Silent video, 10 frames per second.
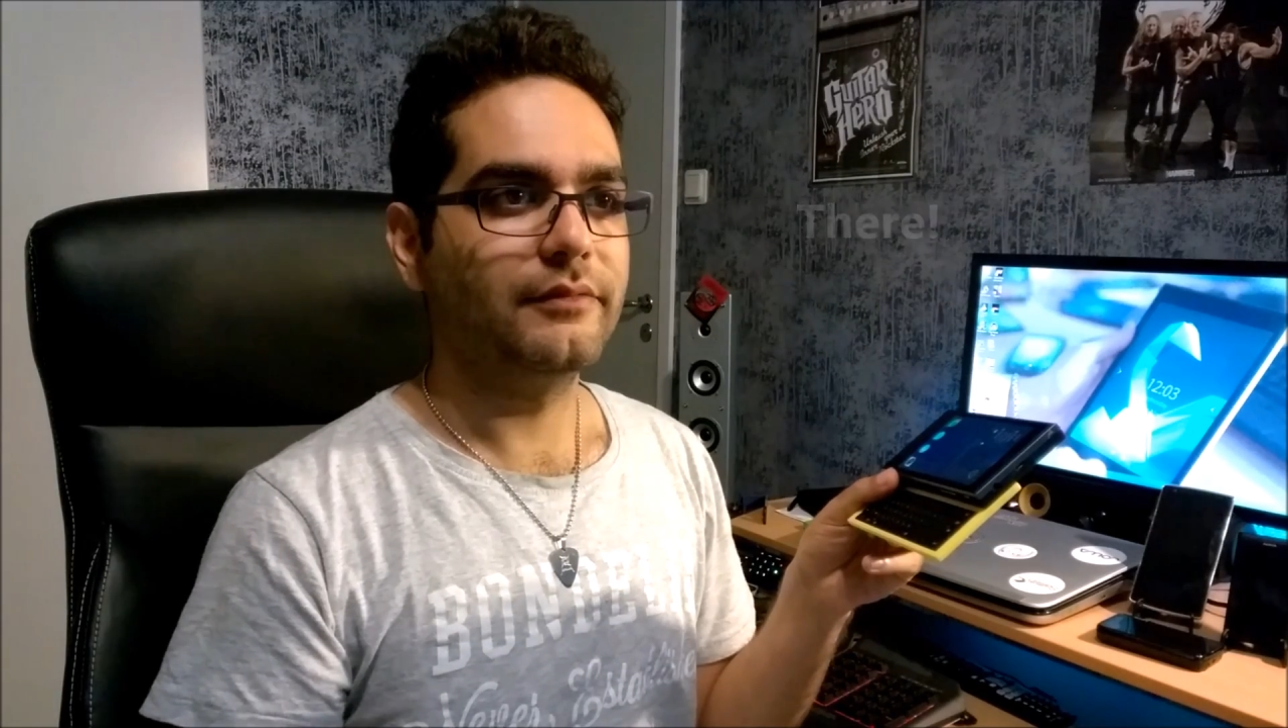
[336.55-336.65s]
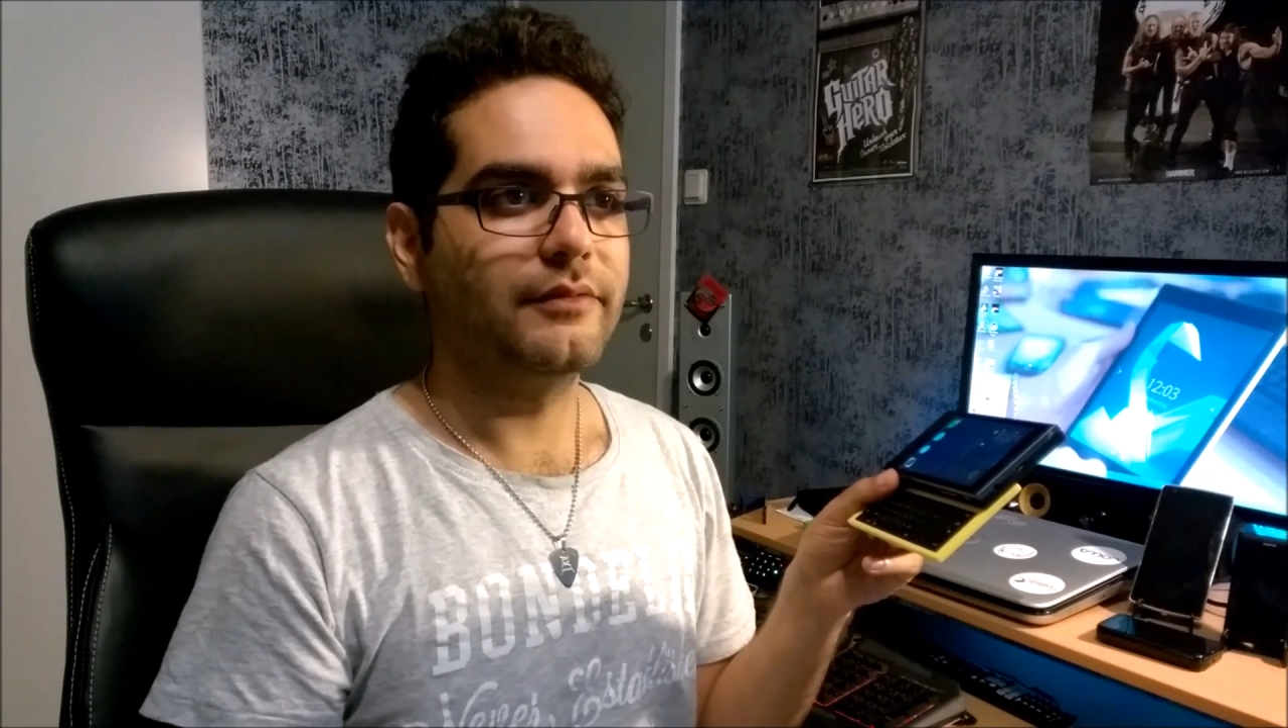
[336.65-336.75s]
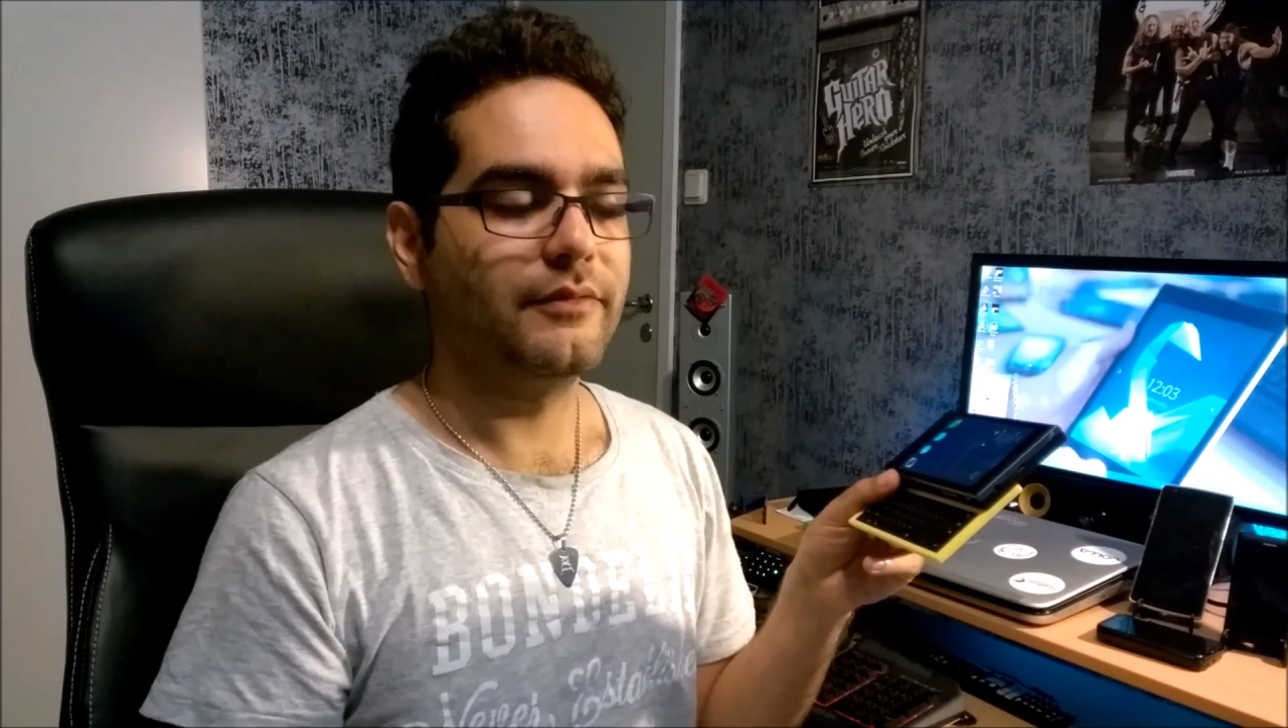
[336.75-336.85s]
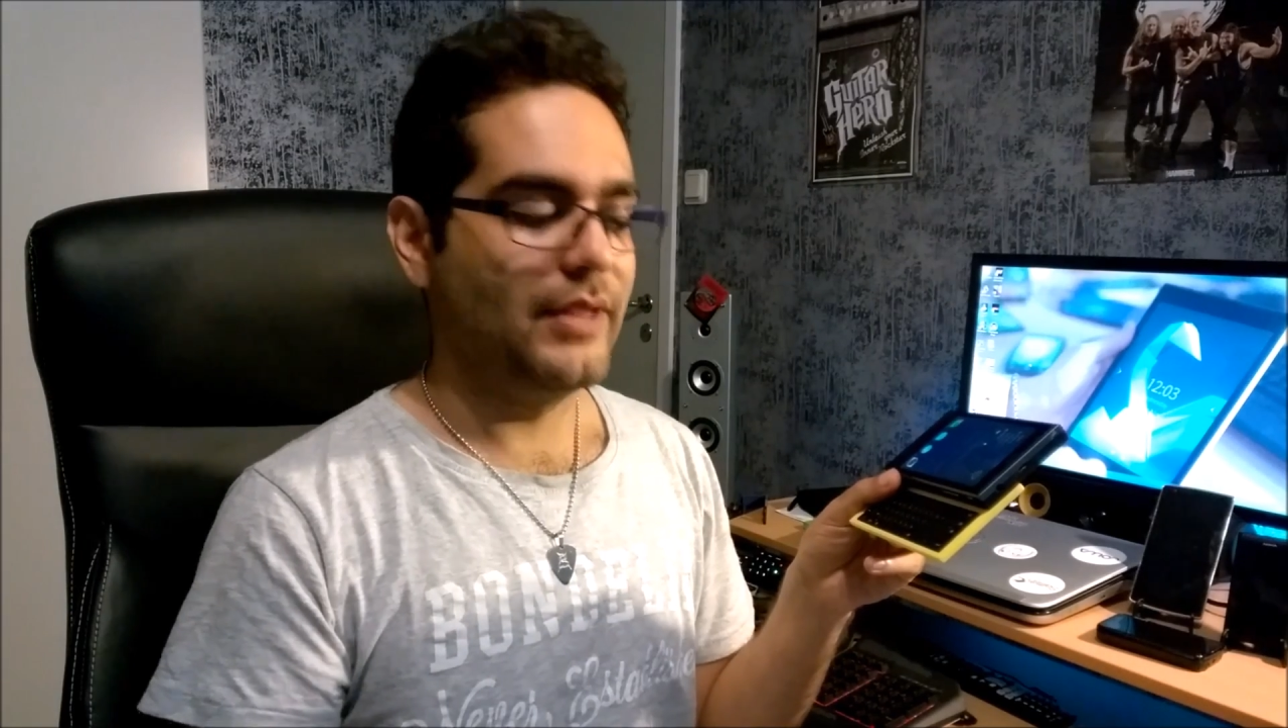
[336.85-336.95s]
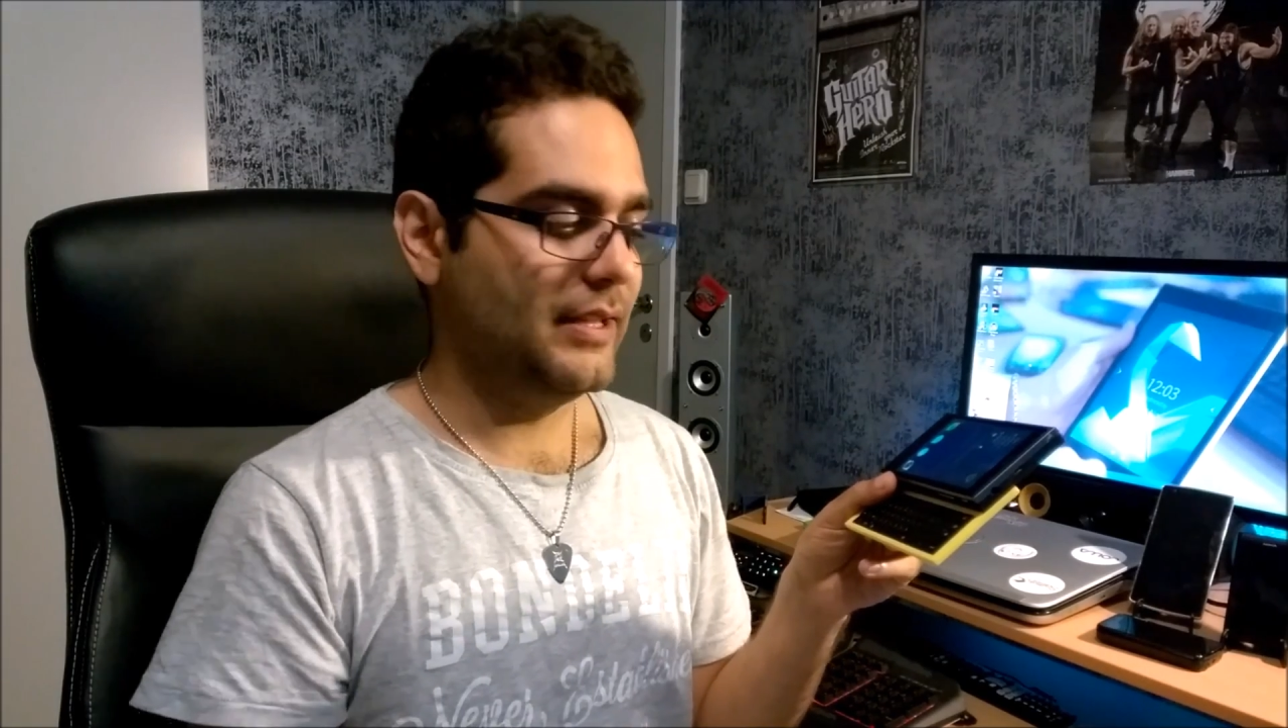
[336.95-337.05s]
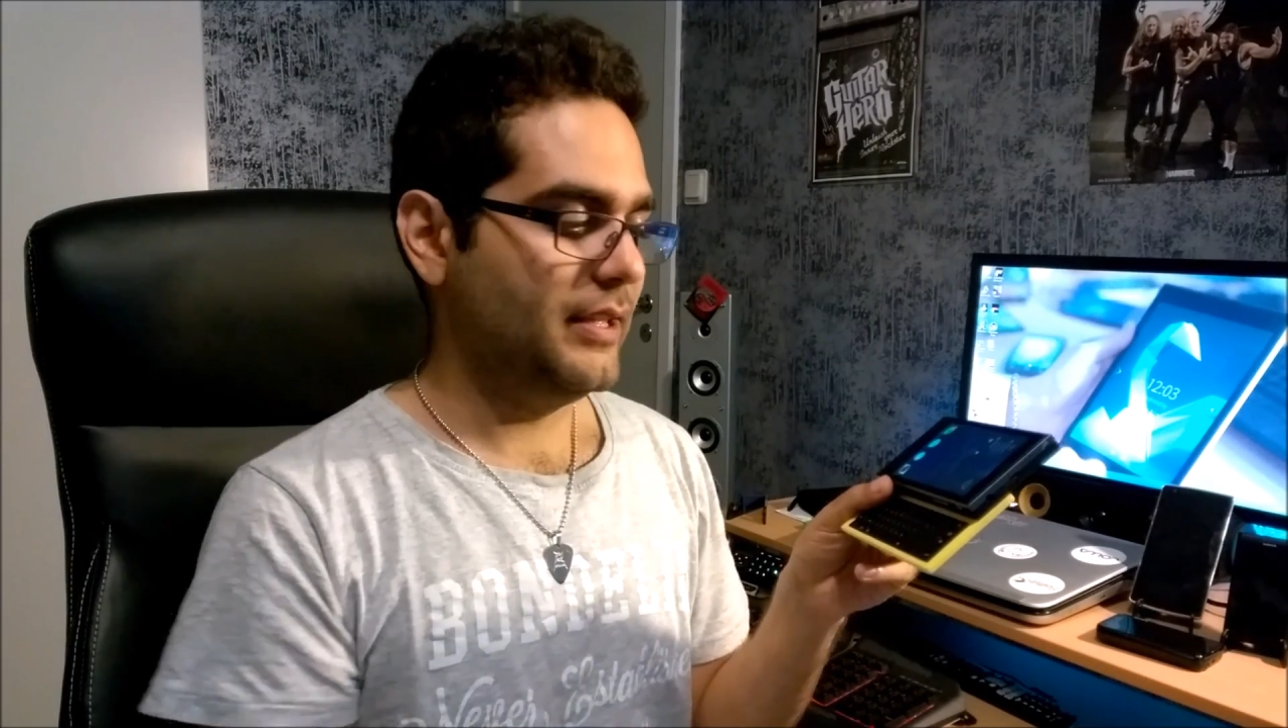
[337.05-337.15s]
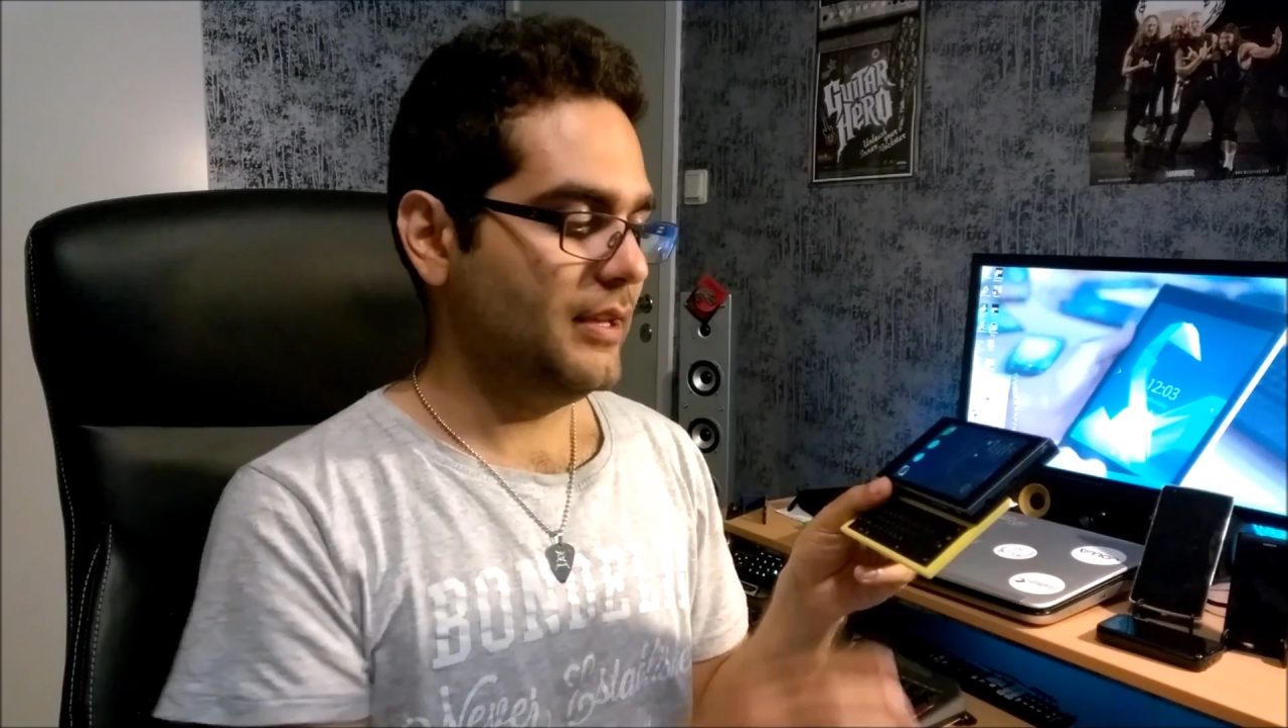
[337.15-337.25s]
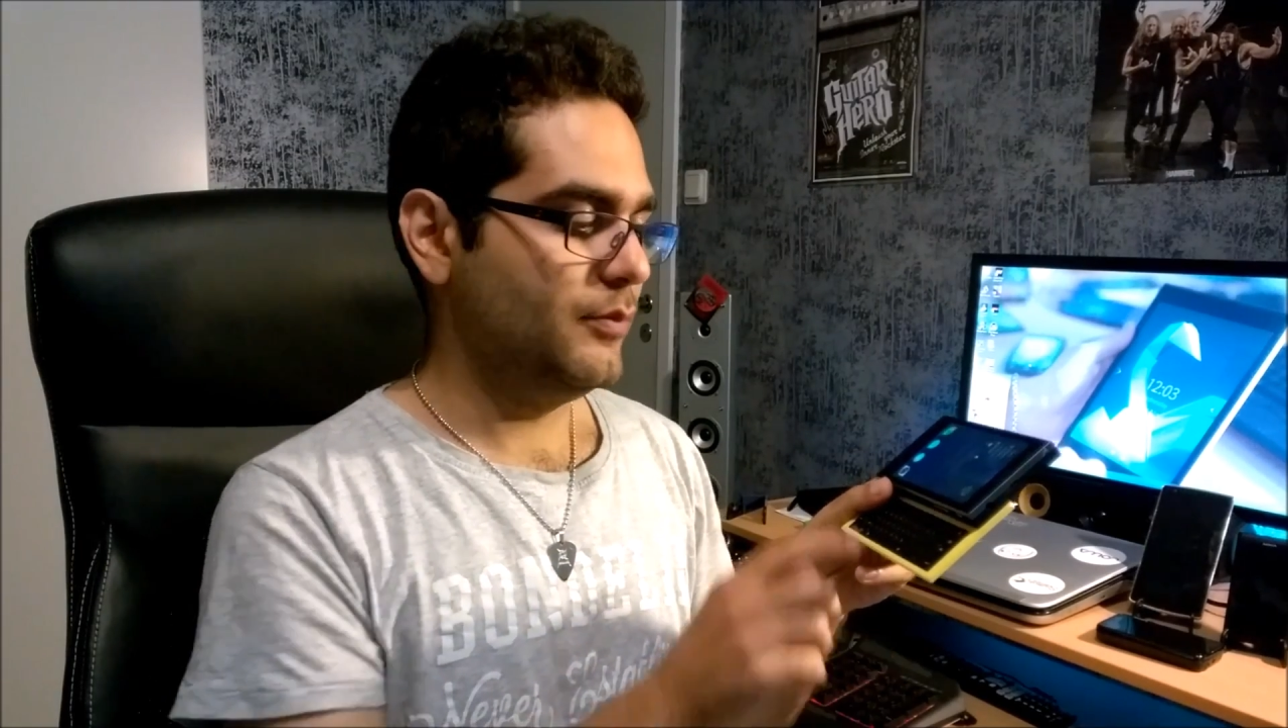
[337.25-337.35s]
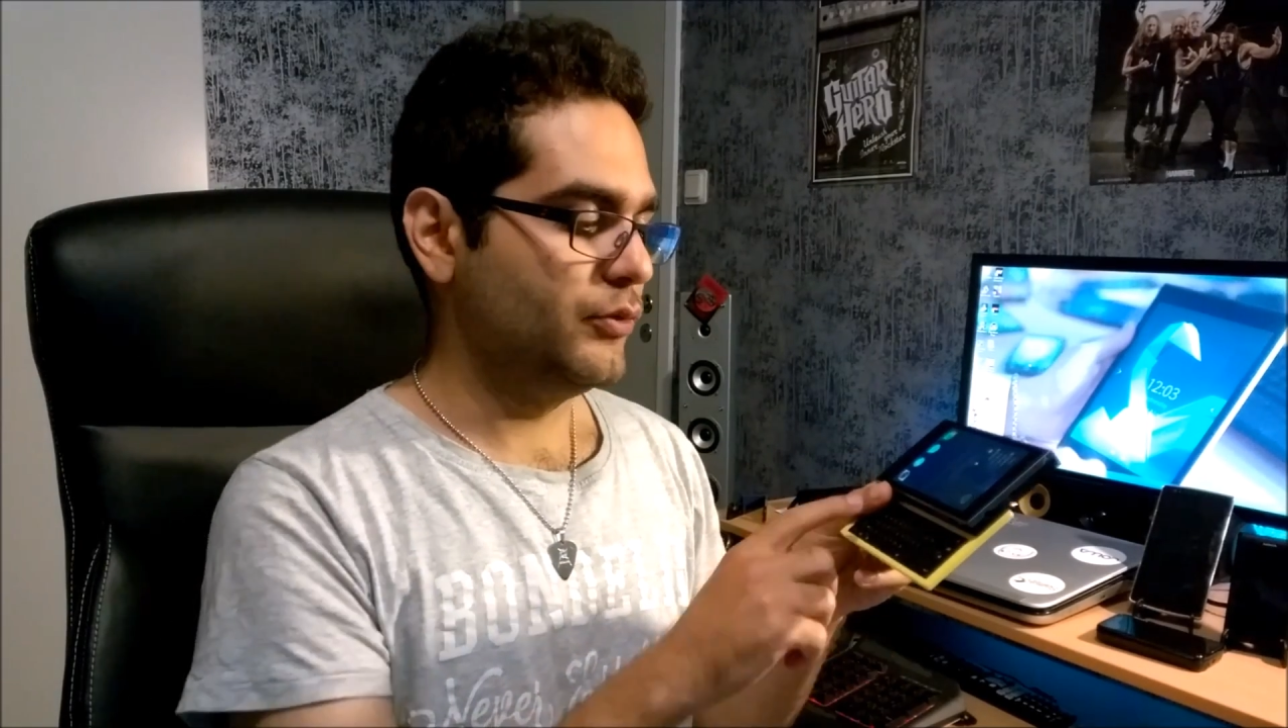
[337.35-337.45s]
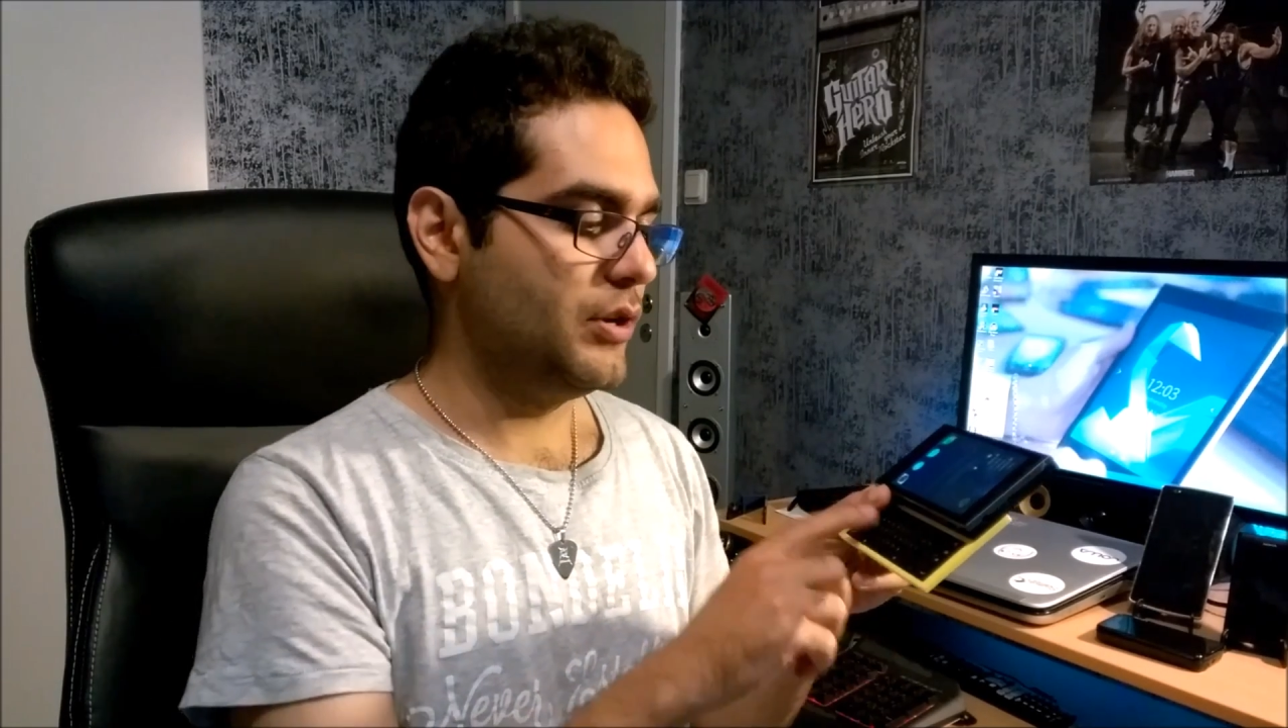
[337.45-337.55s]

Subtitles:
that they put